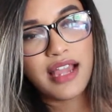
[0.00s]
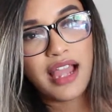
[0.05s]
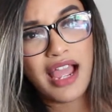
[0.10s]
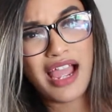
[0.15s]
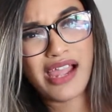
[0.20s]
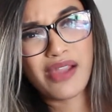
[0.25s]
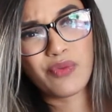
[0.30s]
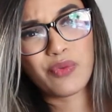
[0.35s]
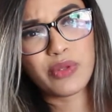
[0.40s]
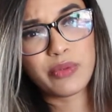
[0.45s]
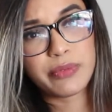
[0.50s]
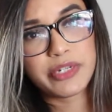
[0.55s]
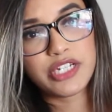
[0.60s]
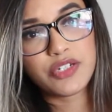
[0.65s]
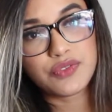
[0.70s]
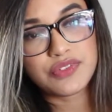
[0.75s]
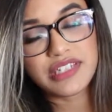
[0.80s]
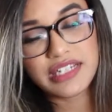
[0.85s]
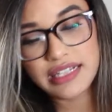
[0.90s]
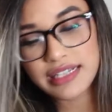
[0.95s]
I will be
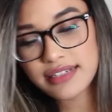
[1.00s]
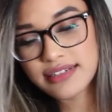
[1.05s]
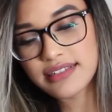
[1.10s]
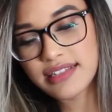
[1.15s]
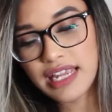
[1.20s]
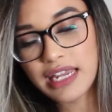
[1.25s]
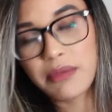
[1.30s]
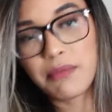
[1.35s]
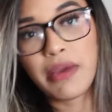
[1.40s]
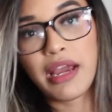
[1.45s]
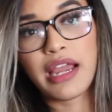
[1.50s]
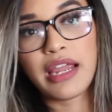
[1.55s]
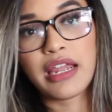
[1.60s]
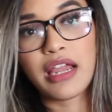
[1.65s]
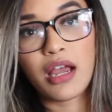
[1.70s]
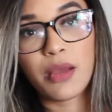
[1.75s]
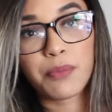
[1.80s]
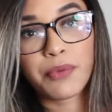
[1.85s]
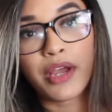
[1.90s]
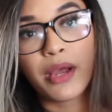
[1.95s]
using this in my
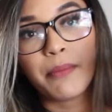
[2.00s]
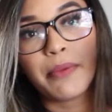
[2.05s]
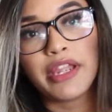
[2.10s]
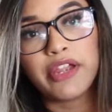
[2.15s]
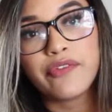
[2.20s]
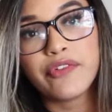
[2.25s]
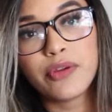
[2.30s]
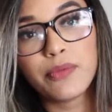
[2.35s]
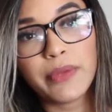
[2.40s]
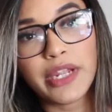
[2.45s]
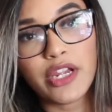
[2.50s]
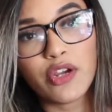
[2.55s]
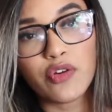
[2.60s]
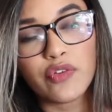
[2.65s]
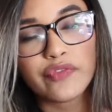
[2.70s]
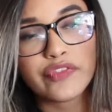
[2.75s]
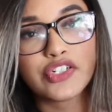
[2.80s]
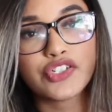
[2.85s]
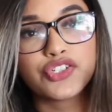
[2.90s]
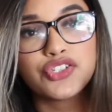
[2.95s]
upcoming room makeover.